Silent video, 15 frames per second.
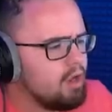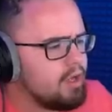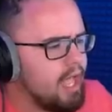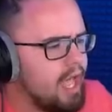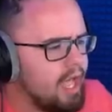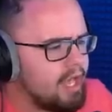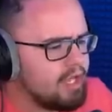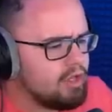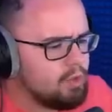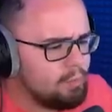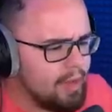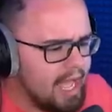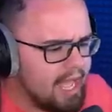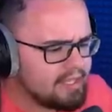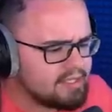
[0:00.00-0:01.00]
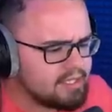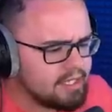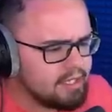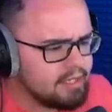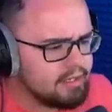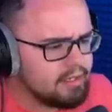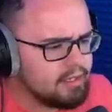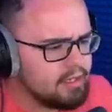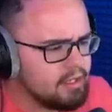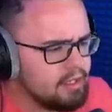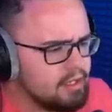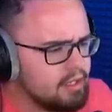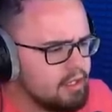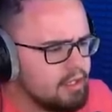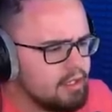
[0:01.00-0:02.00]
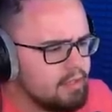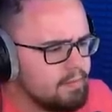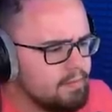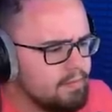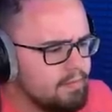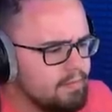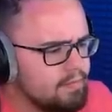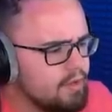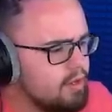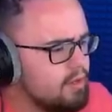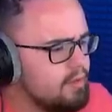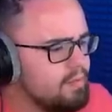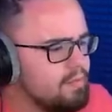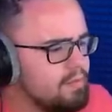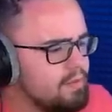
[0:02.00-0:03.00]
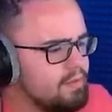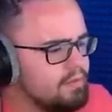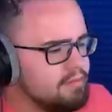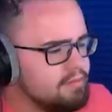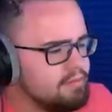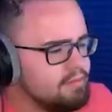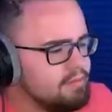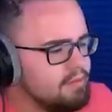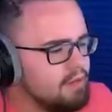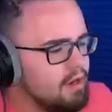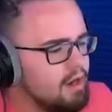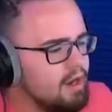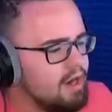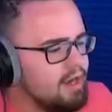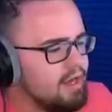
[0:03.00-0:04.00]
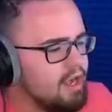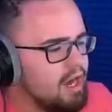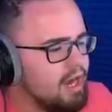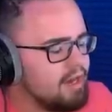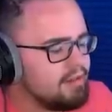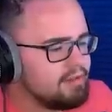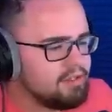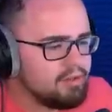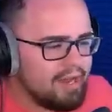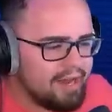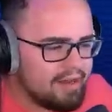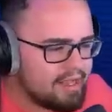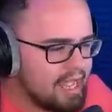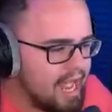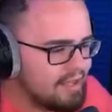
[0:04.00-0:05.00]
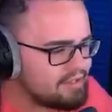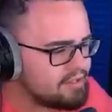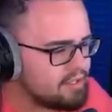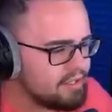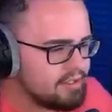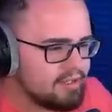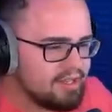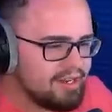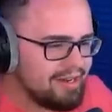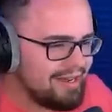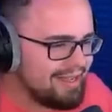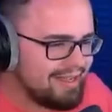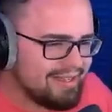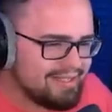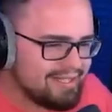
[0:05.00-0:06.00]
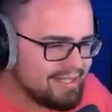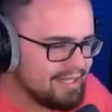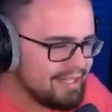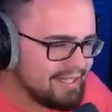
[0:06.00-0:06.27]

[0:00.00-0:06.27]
Sorry. I get in the mode. I start going crazy out here. All right. You ain't a gangster. All right.